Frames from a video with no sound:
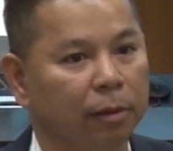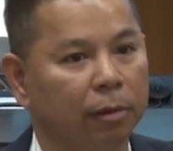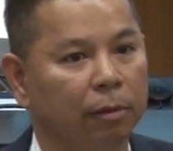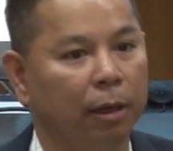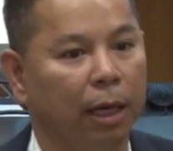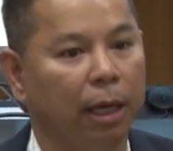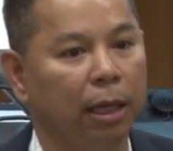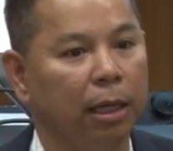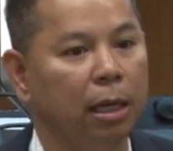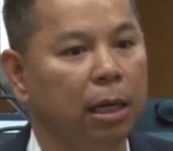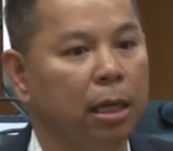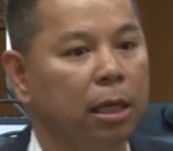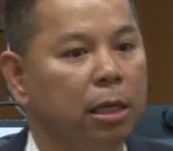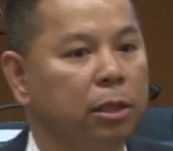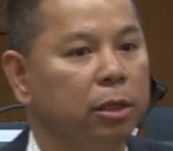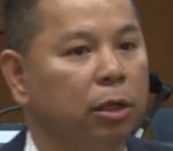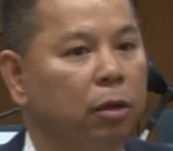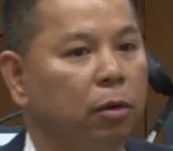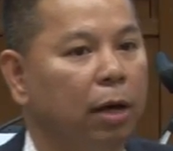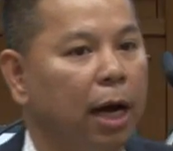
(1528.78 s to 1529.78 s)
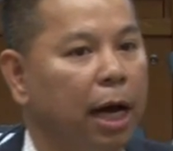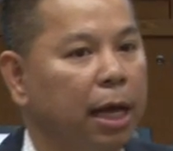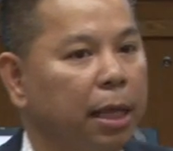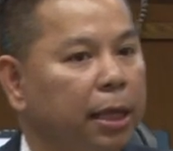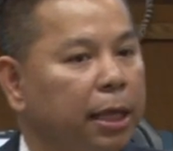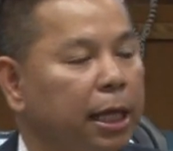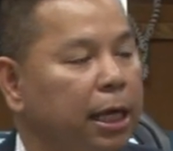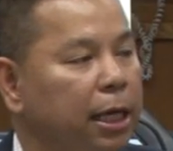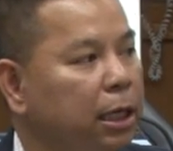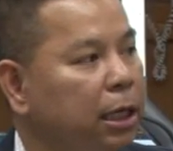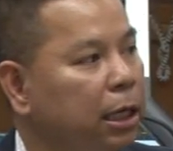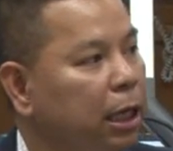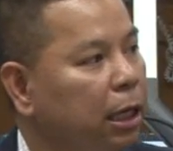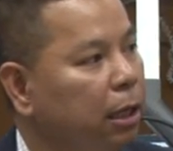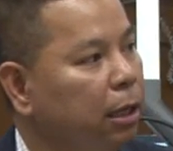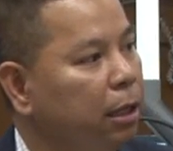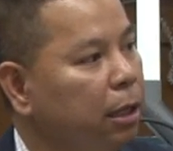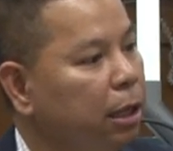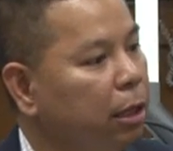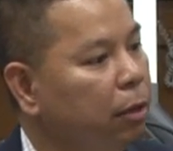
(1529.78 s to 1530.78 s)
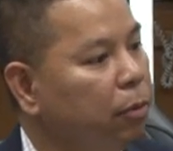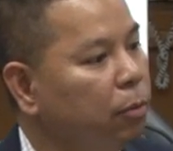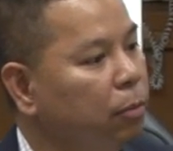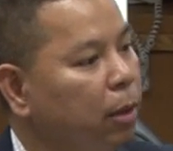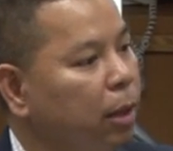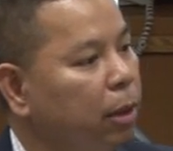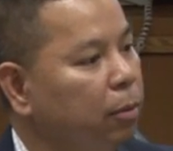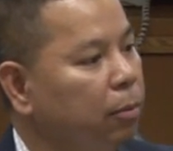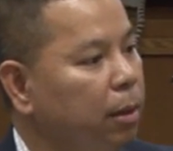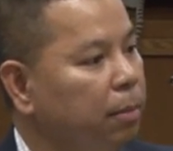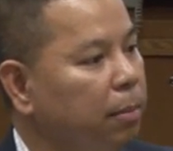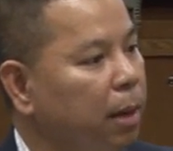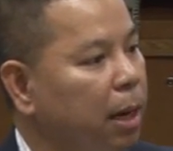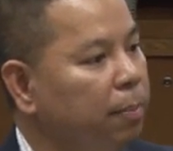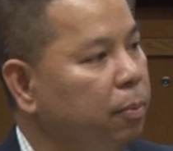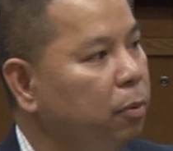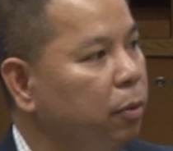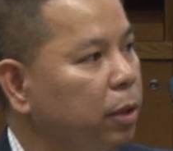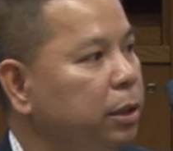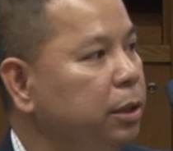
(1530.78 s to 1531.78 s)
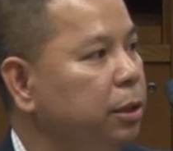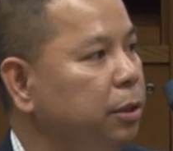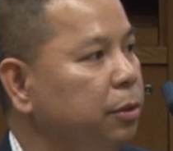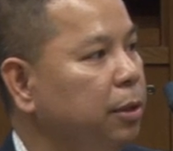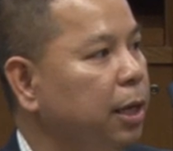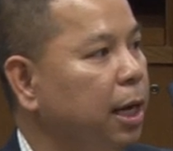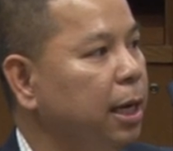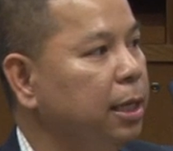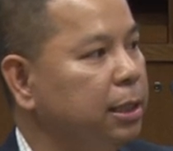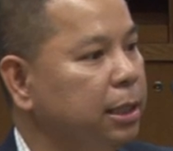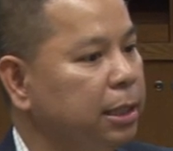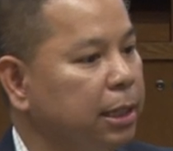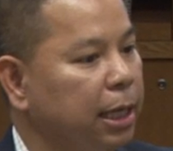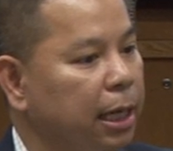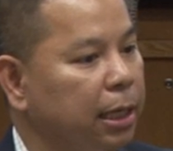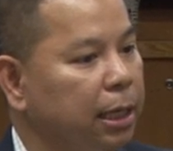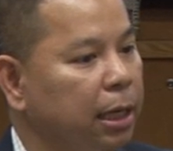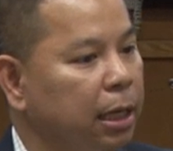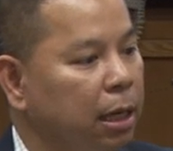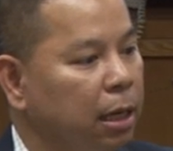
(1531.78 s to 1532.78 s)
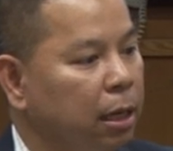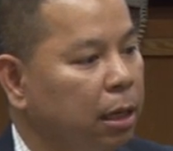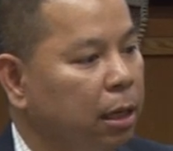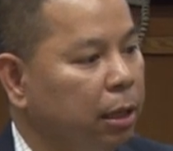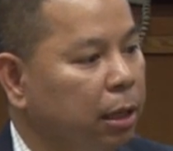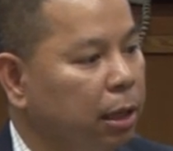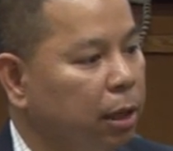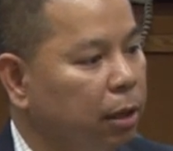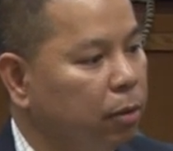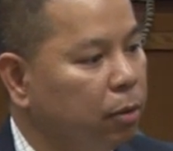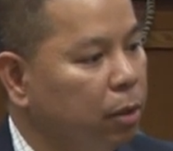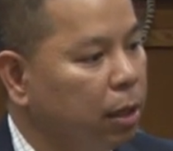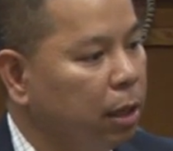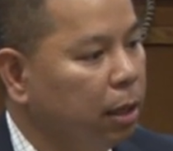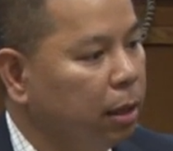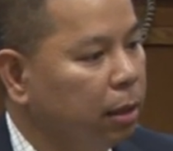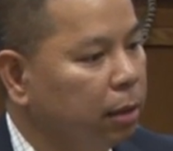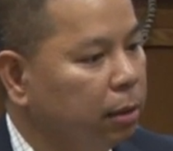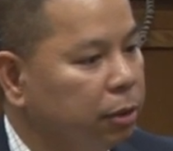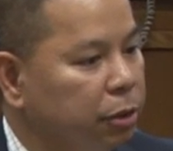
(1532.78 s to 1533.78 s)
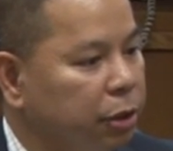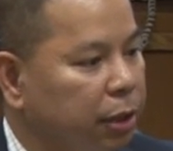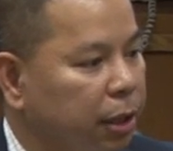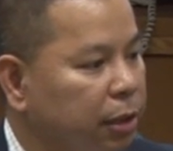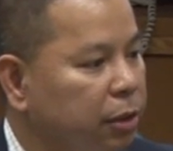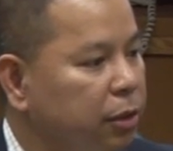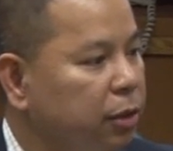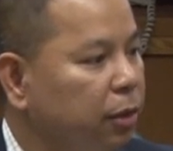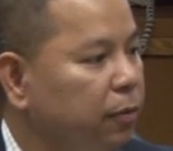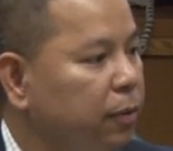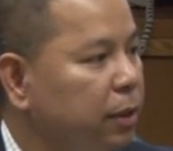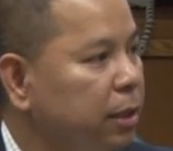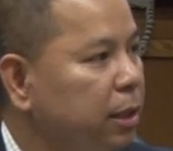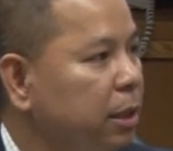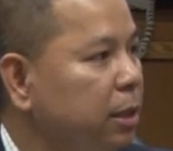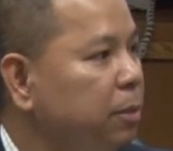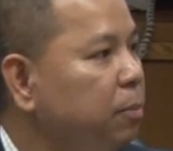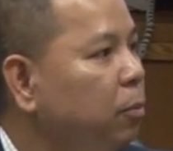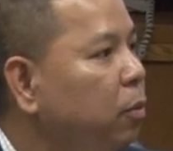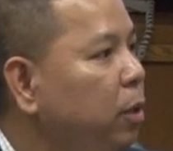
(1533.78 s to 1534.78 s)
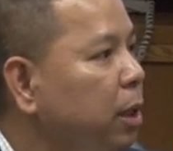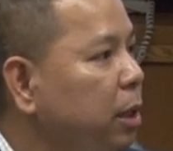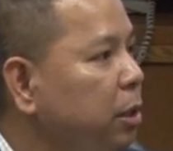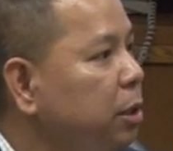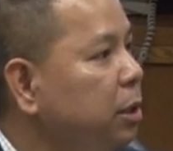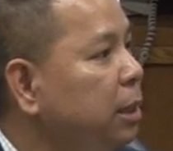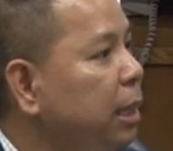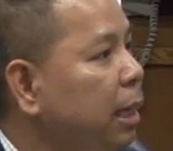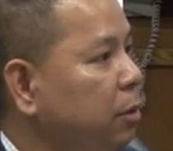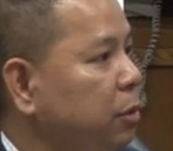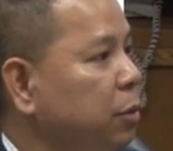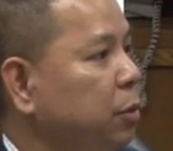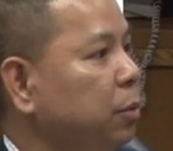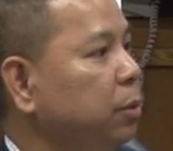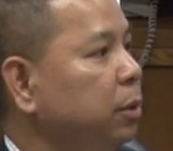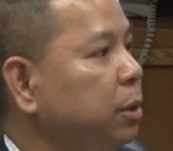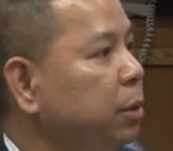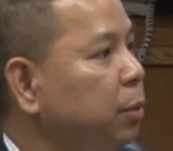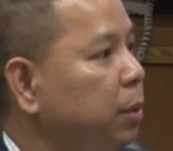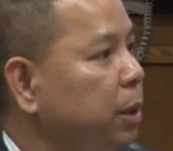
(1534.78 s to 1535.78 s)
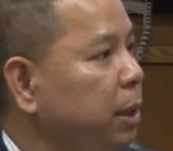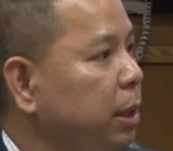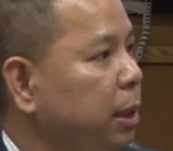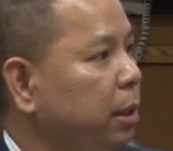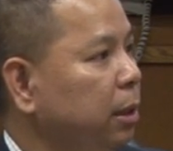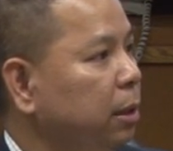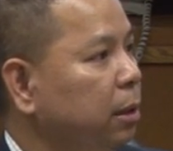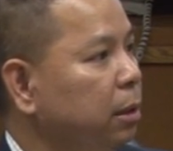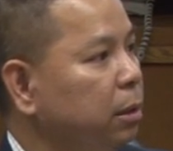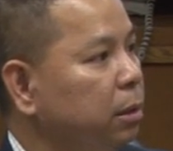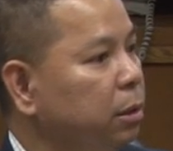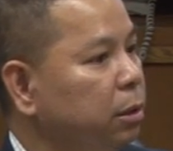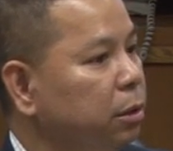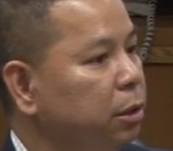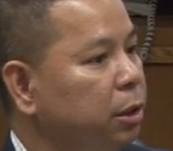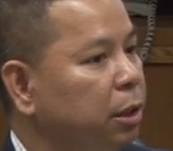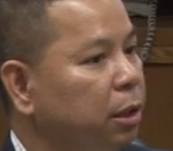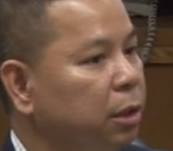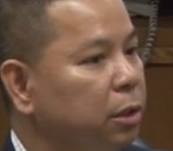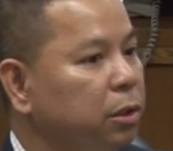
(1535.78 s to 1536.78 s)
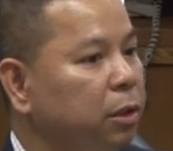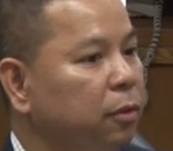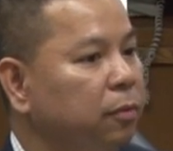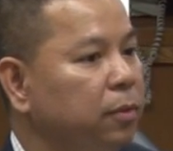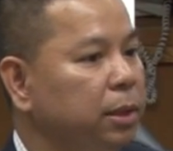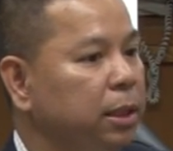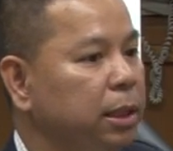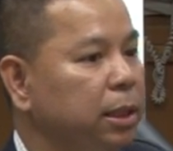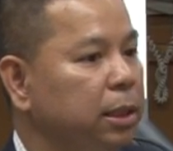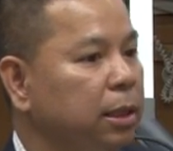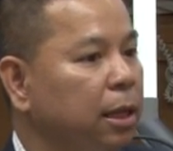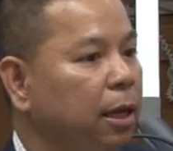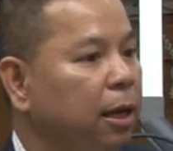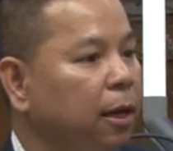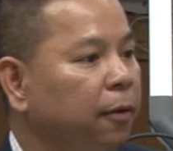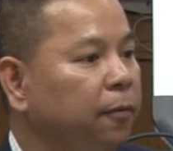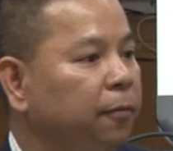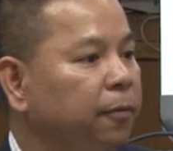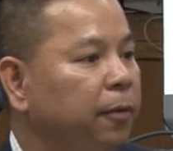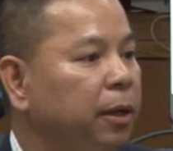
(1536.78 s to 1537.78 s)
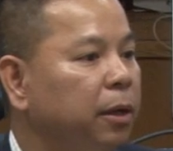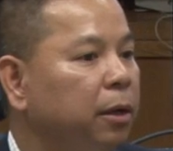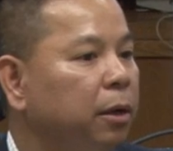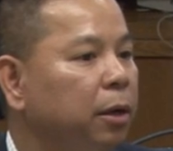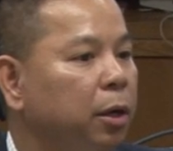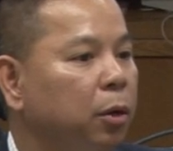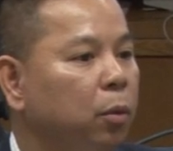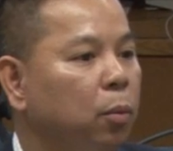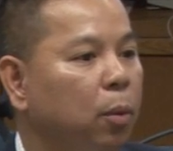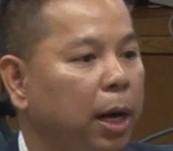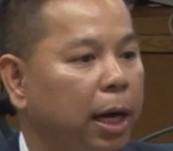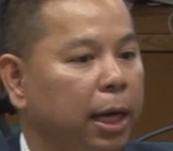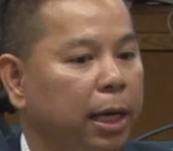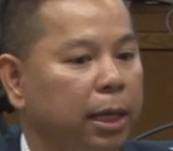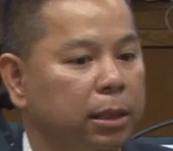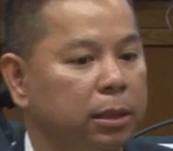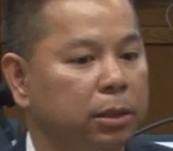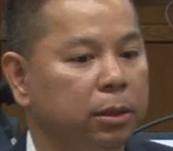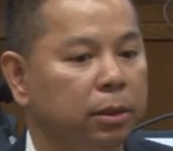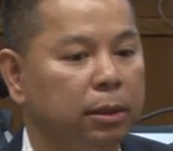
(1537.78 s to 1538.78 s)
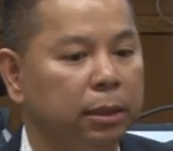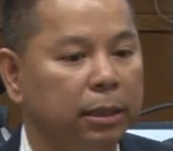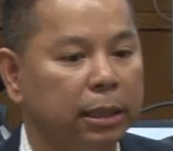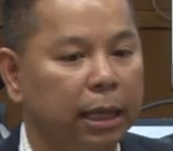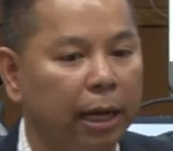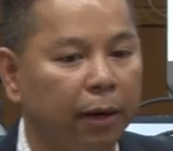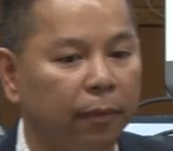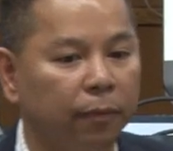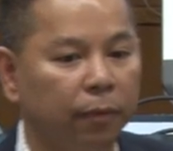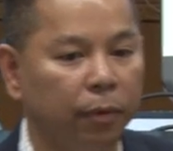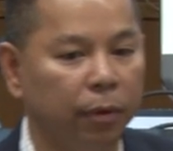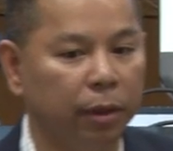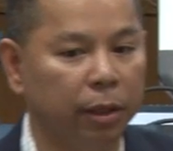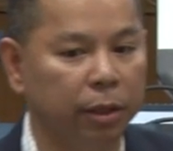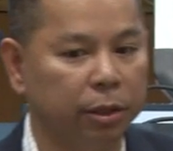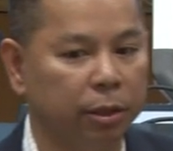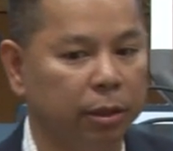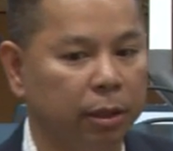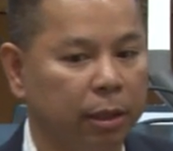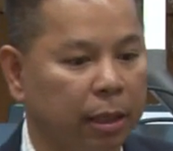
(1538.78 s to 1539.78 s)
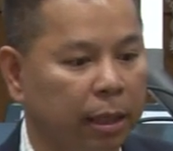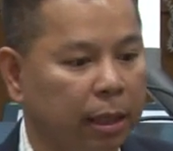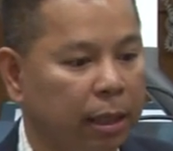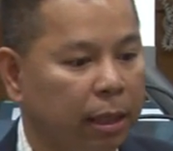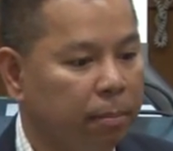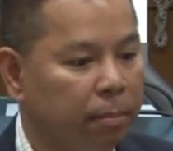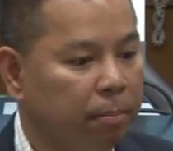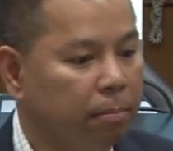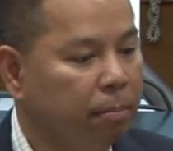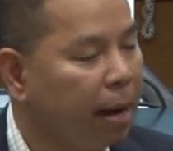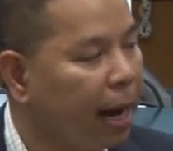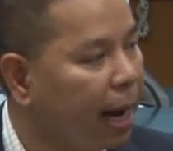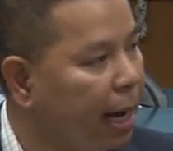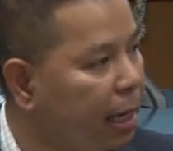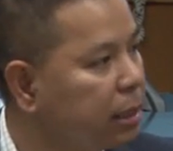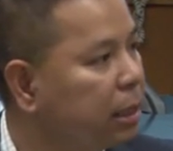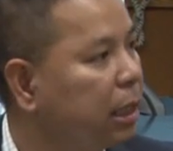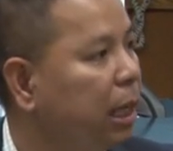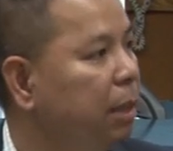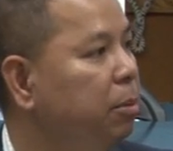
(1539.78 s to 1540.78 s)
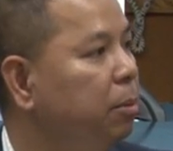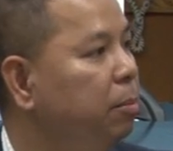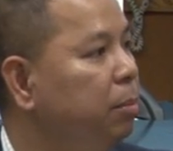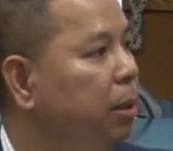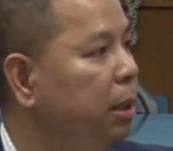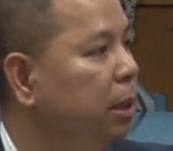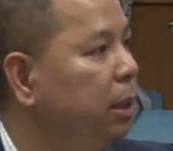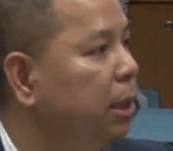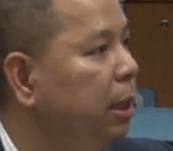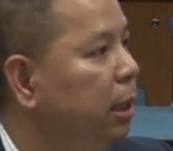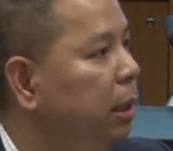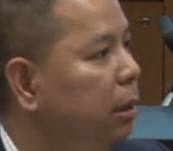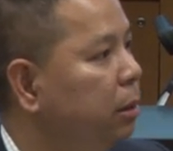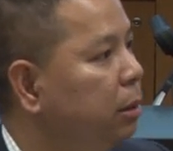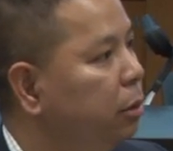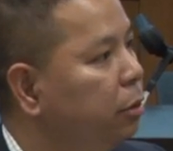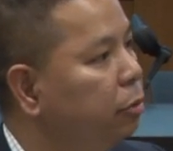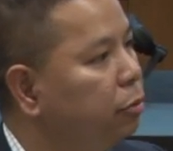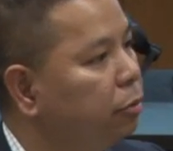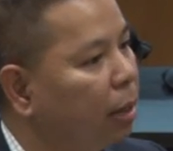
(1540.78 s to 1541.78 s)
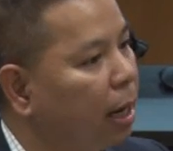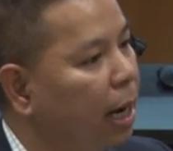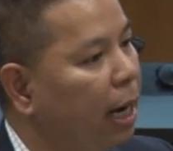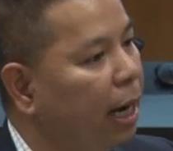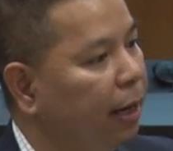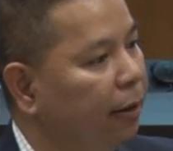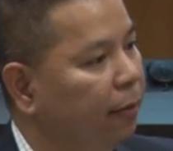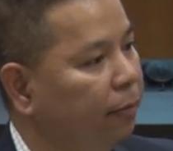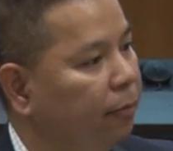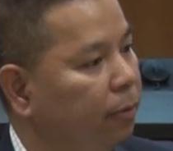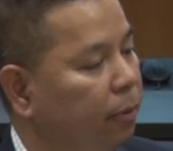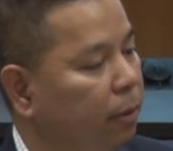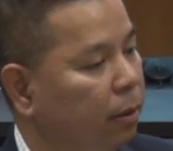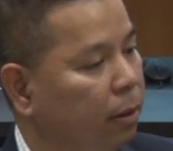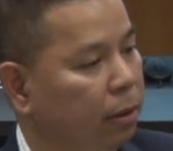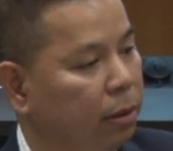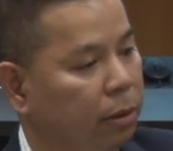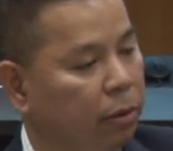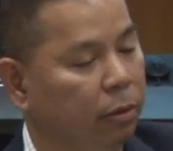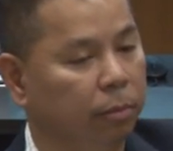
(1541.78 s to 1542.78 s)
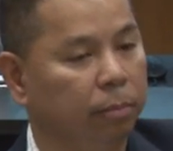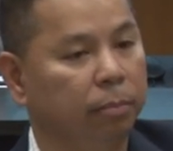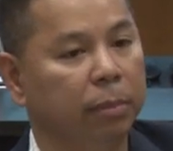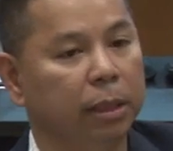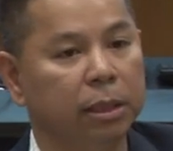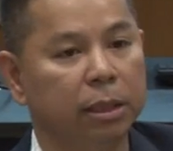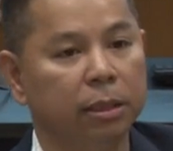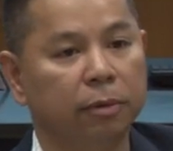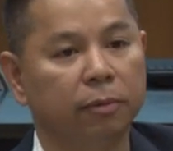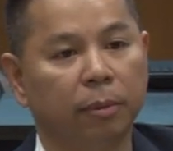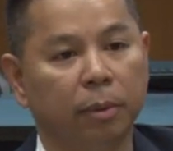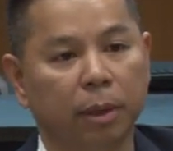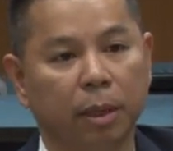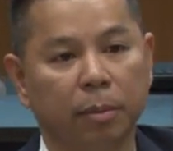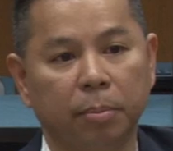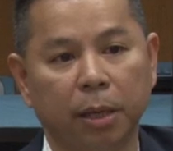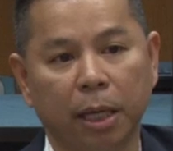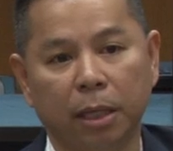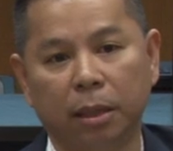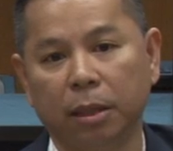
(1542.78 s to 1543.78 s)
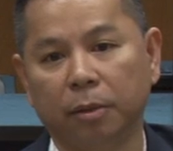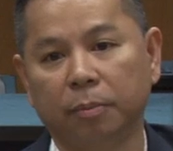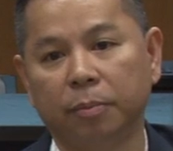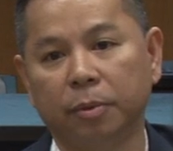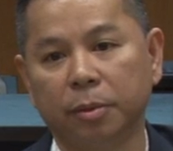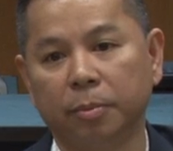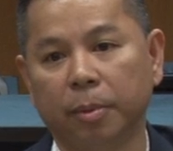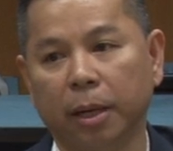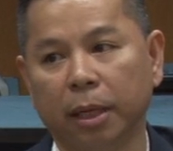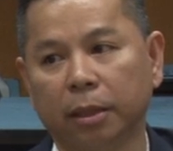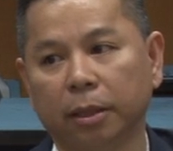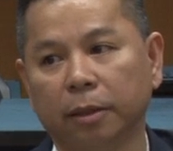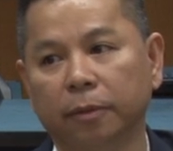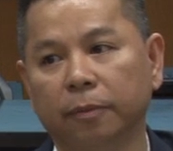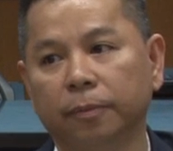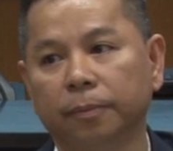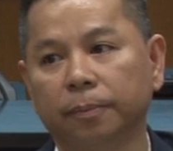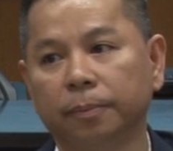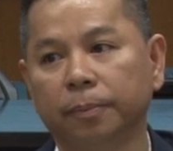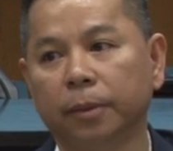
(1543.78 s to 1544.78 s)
right? So I think, you know, what, what my point to you guys is that, you know, shared service is more than just outsourcing. Shared service is figuring ways to leverage mass capability to drive your business from a competitive perspective.